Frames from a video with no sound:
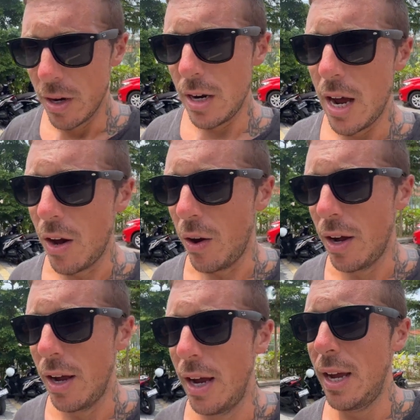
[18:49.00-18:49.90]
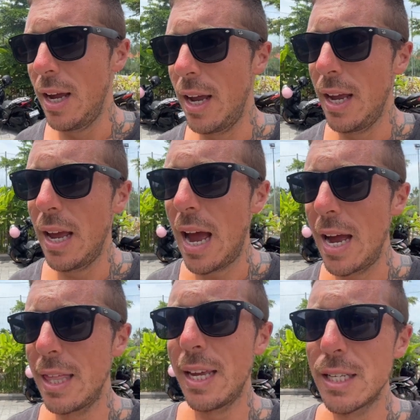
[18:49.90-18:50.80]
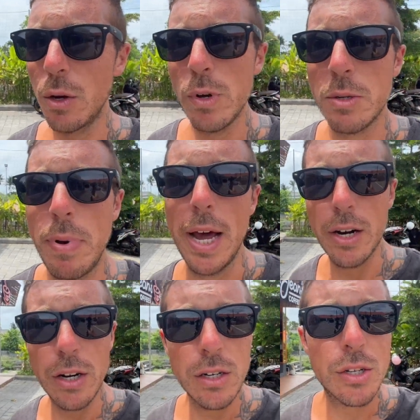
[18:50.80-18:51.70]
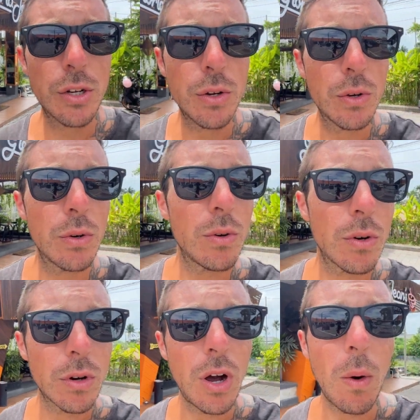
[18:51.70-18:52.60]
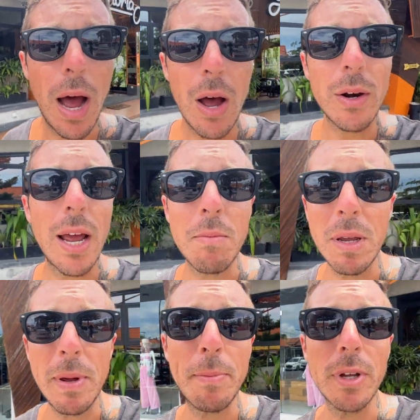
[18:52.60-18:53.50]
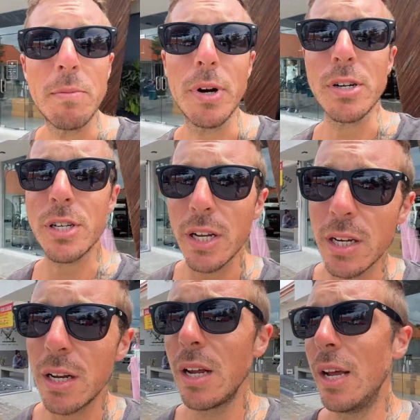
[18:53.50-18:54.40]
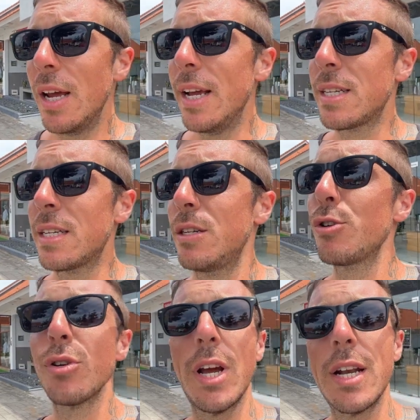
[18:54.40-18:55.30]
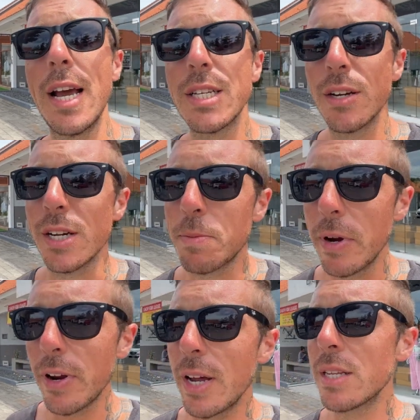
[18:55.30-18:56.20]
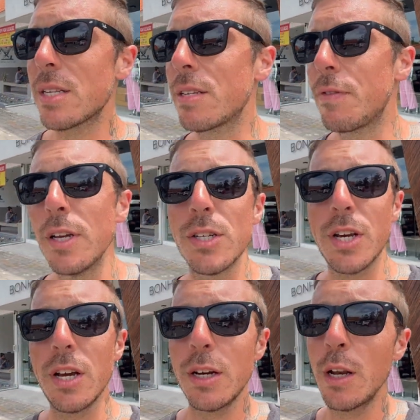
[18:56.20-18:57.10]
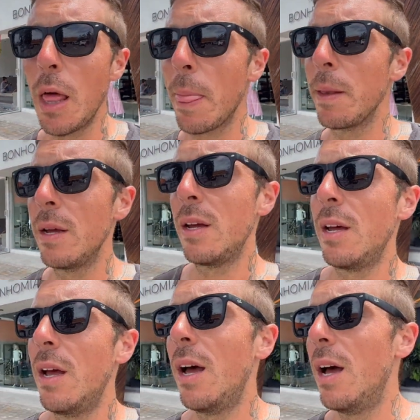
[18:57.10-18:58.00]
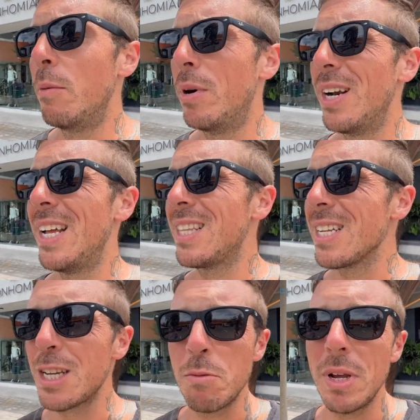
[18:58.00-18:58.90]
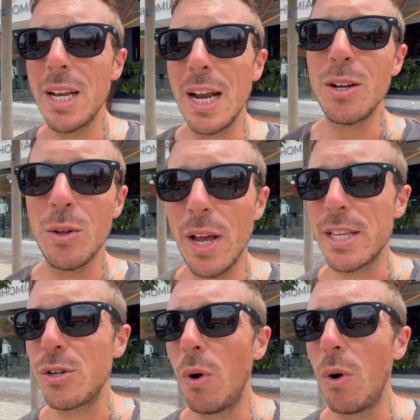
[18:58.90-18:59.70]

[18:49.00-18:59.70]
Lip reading: Now, I think it's always better to go out and meet people in person. It's usually a nicer experience, feels good. But it doesn't mean I don't like to